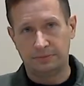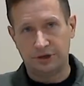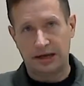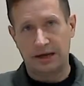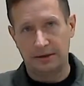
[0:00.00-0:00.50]

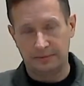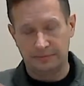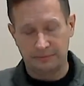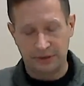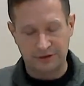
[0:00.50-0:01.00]
try to,
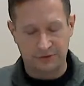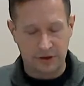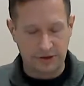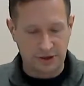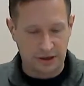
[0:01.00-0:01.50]
as
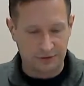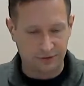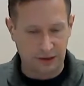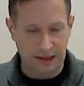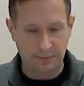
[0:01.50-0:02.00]
far as our
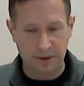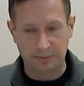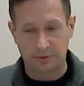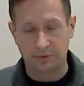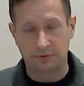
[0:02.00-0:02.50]
affiliated
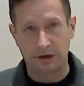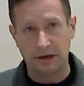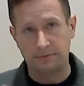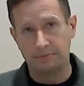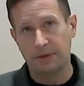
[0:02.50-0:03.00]
people, we want
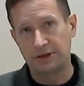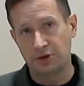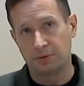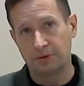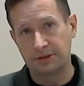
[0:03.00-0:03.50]
to make
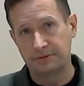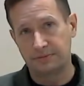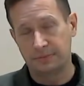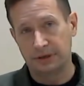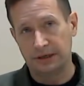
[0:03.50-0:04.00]
sure
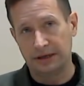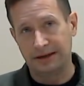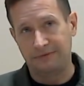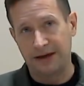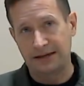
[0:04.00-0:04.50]
we're
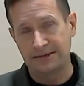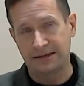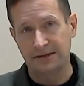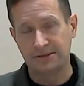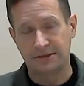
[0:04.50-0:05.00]
getting
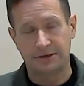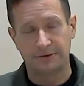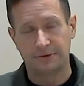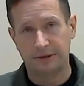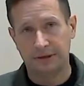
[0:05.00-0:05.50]
vaccines
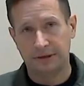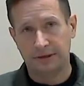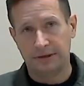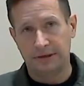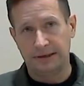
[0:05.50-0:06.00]
to
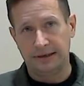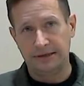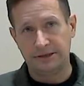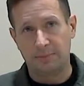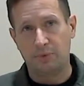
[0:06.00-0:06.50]

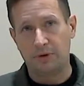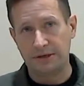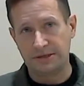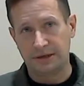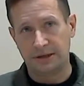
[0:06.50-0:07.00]
at some
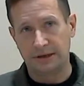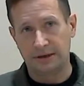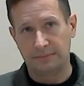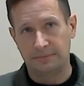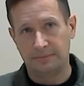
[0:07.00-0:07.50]
point to
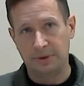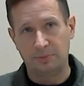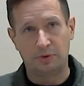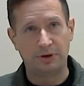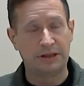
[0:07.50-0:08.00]
the
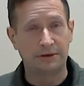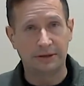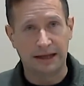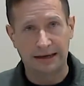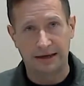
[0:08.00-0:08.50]
people with
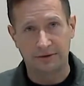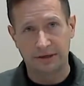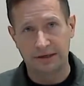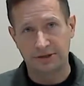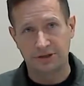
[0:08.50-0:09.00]
underlying health
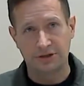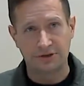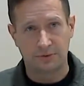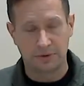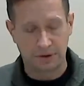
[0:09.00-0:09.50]
conditions
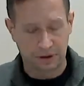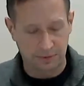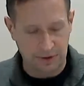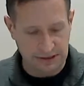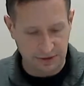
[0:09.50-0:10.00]
or are at
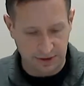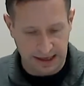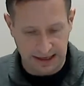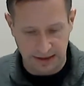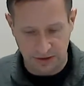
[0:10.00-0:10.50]
risk due to
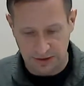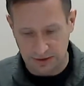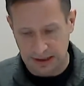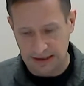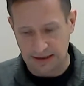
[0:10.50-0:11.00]
age and all
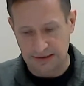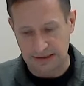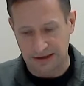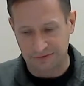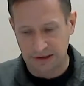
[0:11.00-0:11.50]
that kind of
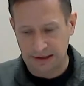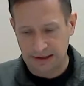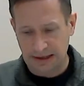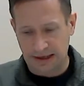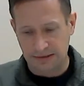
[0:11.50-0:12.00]
stuff.
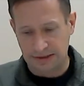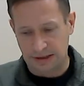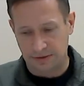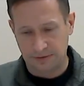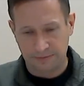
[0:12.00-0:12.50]
And
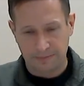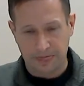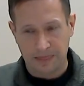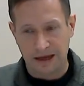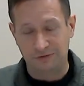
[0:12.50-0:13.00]
so
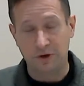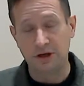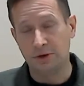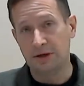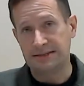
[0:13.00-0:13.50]
if we
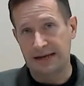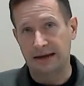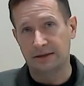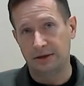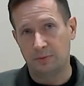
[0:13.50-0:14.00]
knew
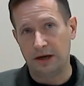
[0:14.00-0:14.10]
exactly